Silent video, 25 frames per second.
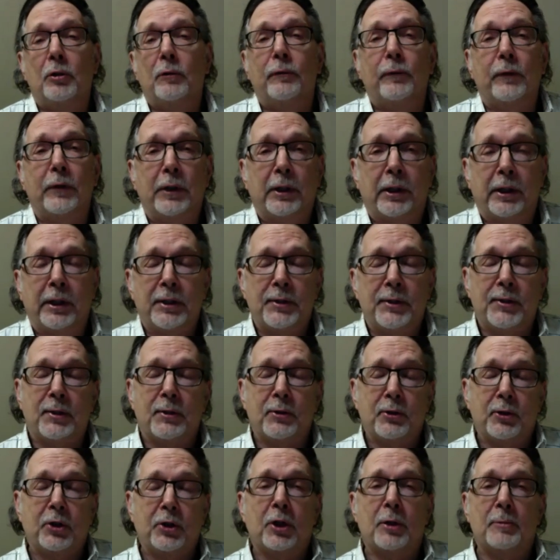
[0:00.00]
feelings
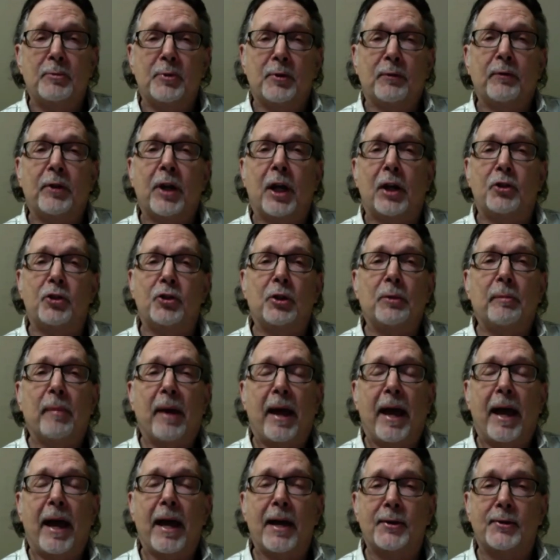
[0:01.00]
in terms of catching
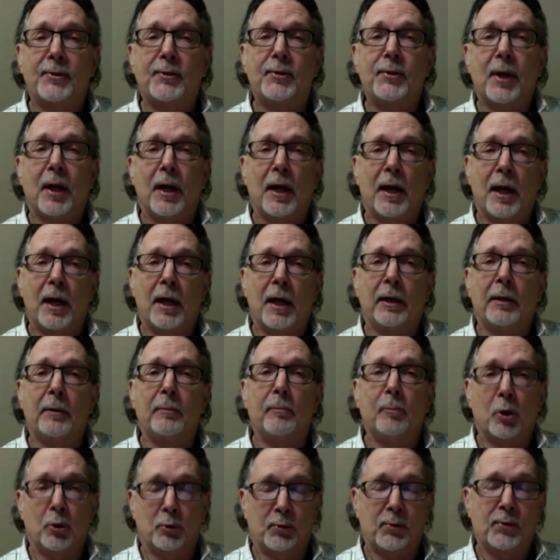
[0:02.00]
bass on
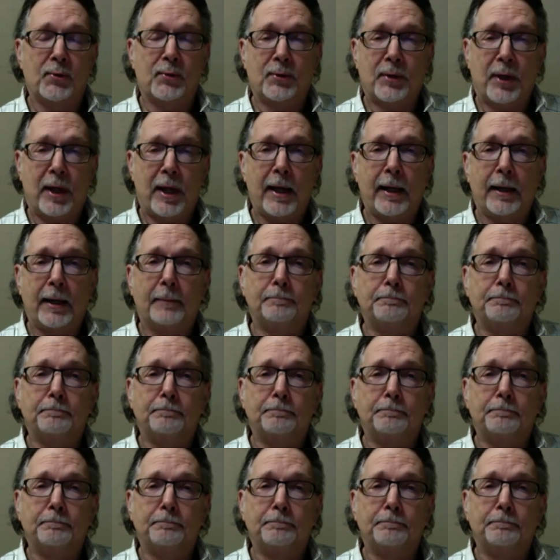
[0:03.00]
Moses Lake?